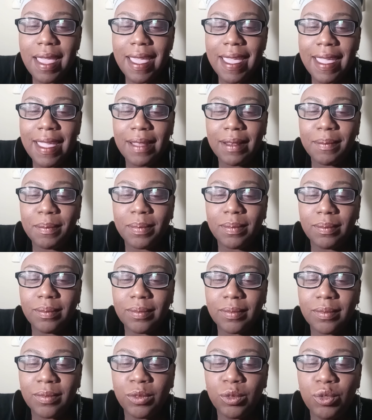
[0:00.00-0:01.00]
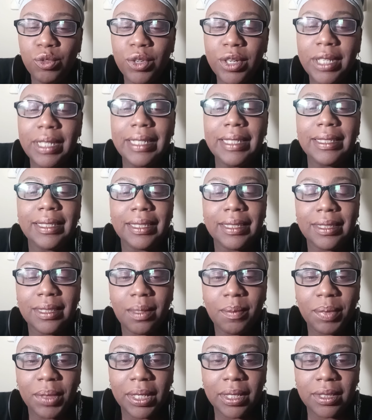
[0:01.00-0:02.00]
it really did
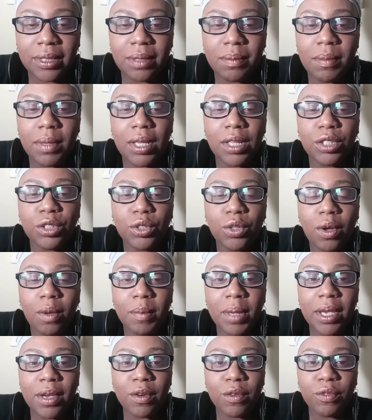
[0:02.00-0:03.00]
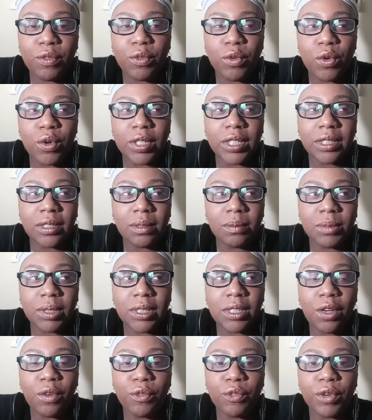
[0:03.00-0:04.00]
something to me. So I'm here for some
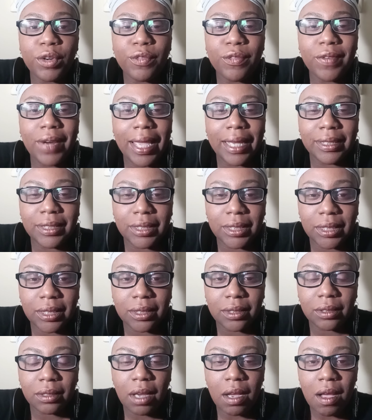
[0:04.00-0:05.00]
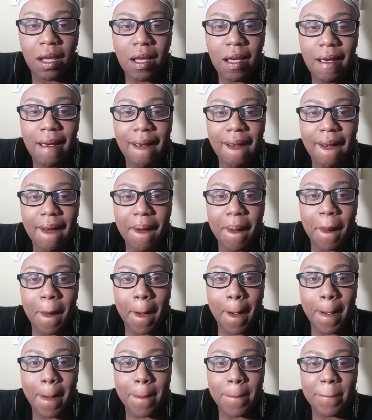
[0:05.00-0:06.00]
self-reflection.
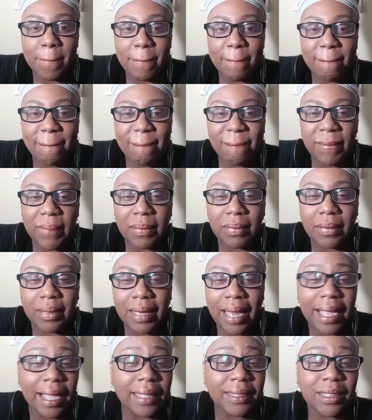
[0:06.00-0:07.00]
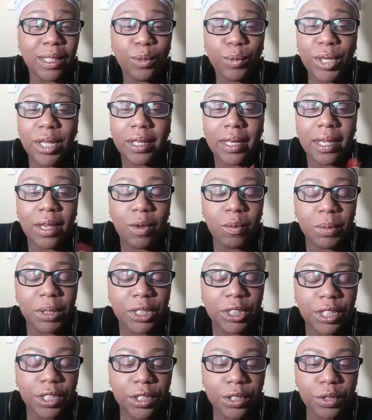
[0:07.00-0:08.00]
Like I said, we're going to help
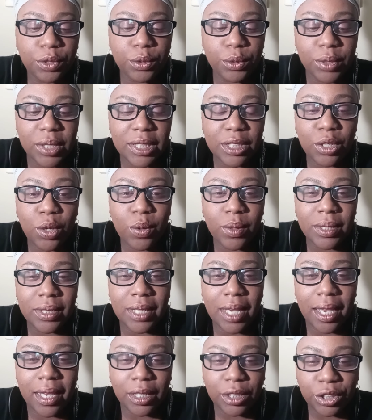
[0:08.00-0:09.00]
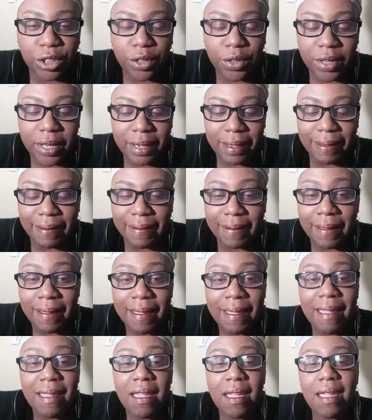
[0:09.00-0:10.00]
each other through this whole entire journey, and
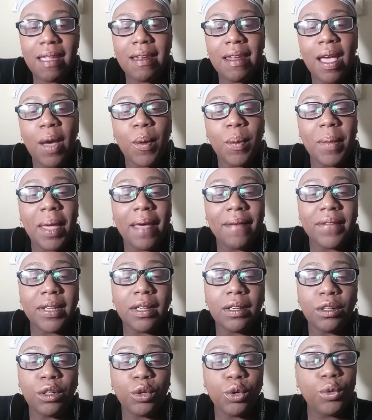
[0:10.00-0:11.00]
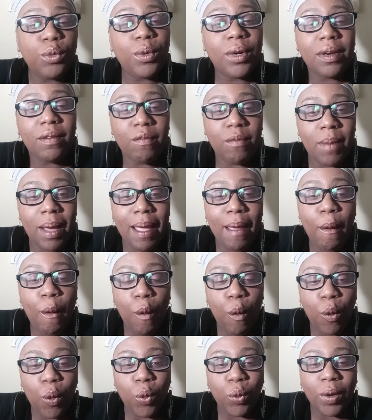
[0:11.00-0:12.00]
now I'm having a little one of my
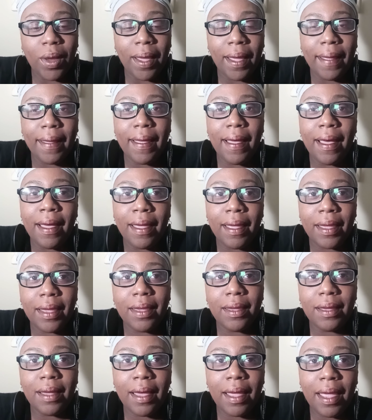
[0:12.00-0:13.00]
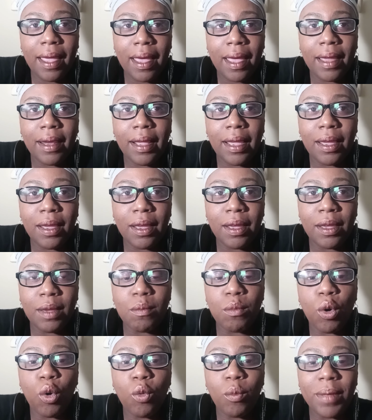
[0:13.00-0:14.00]
own. I had a
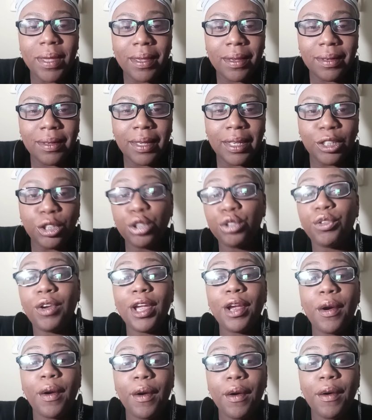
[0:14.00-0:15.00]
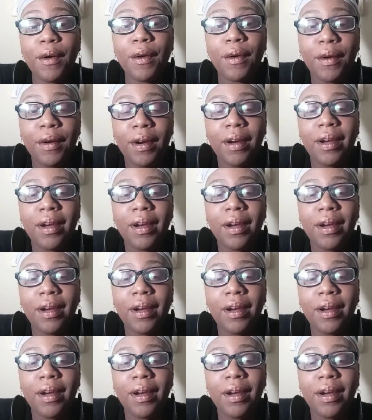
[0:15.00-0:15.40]
moment, a trigger,